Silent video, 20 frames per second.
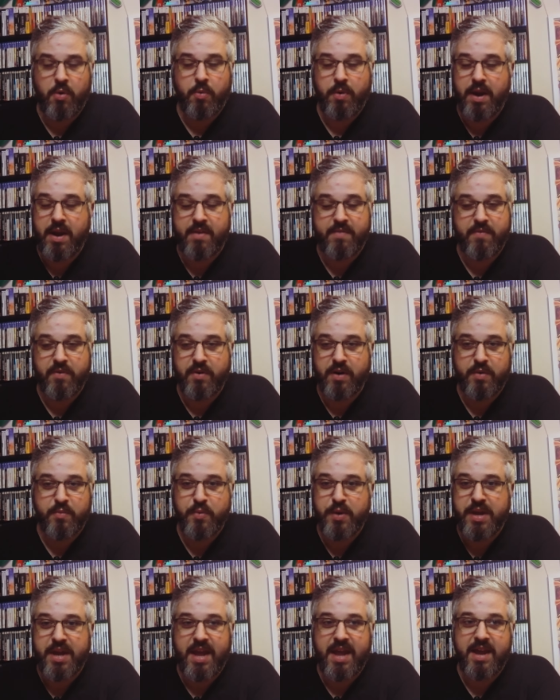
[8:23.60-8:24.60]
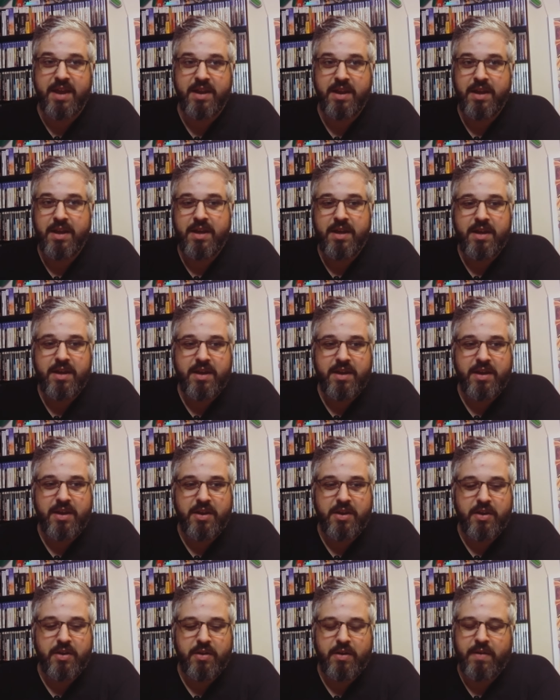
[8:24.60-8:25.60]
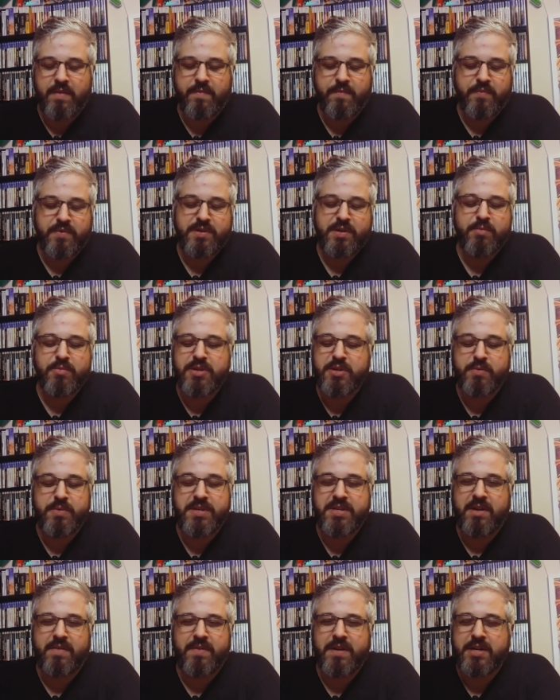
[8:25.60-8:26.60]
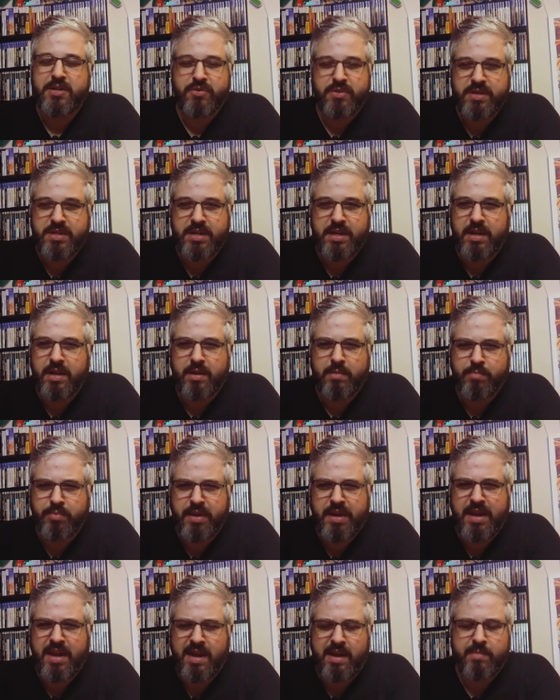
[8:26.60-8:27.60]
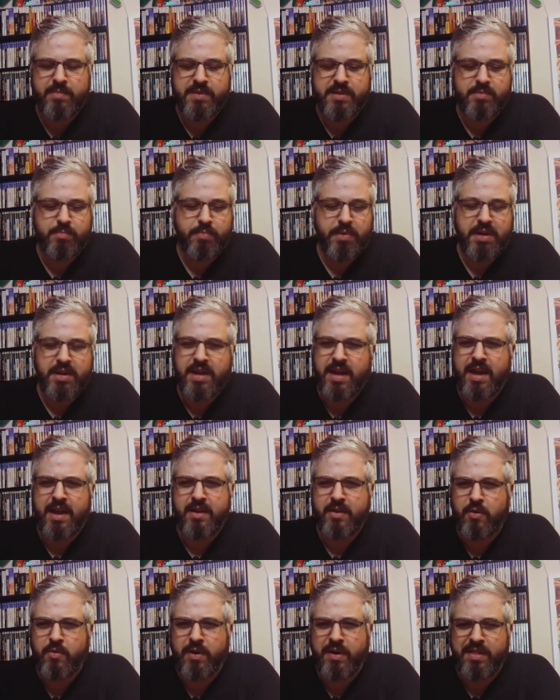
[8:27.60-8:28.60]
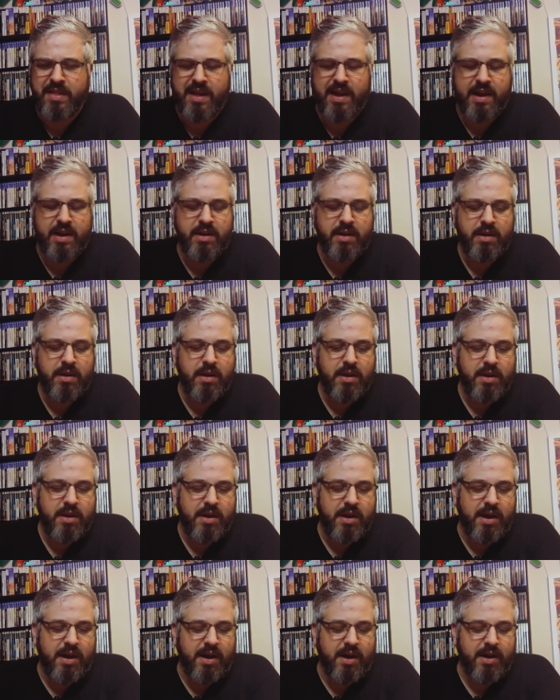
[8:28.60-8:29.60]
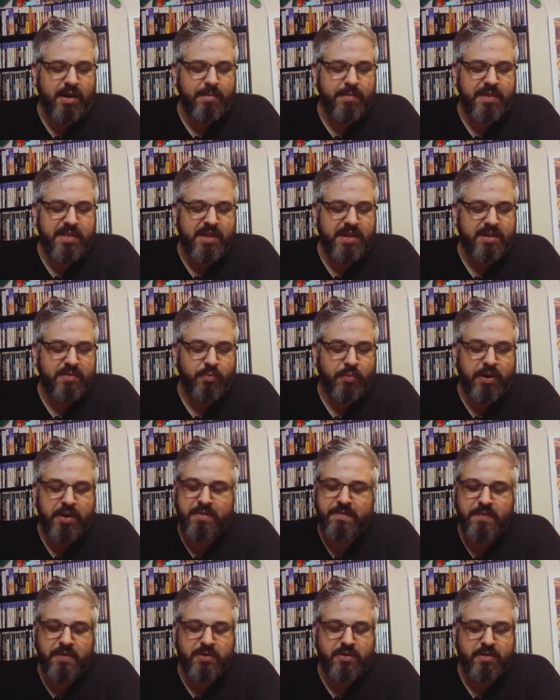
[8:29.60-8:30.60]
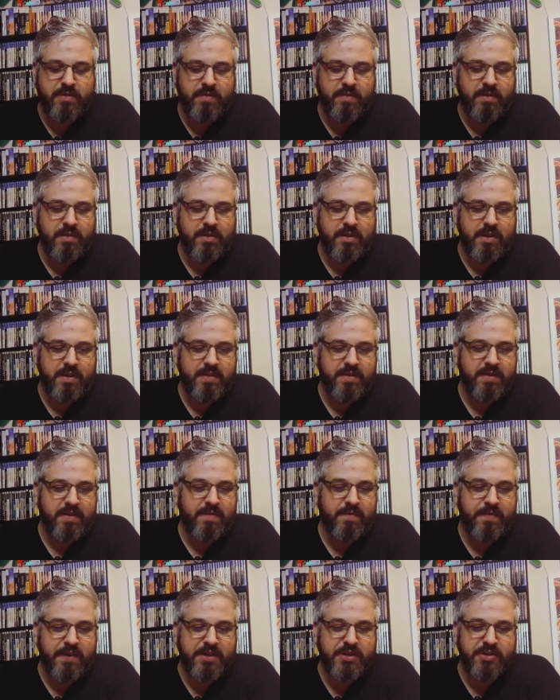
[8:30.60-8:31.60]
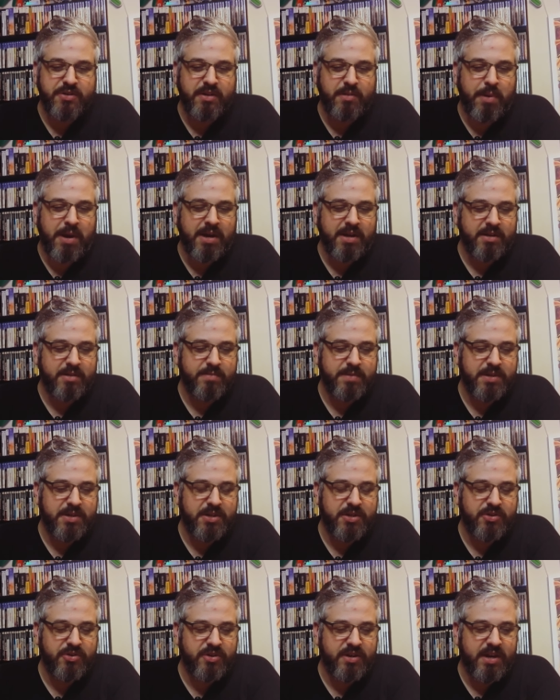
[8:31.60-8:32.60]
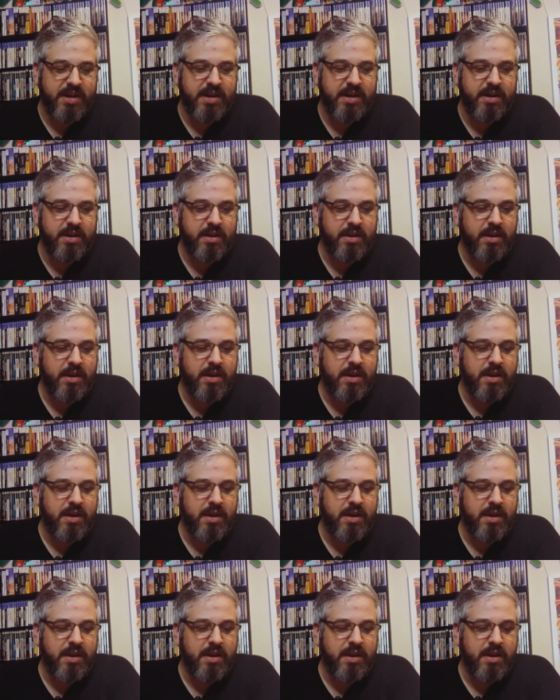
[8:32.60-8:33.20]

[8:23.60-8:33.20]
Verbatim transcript: or whatever, and we can't. You know, for some reason, we still have electricity and can play games, but can't go online. Um, in this weird, this fictional apocalypse I just created,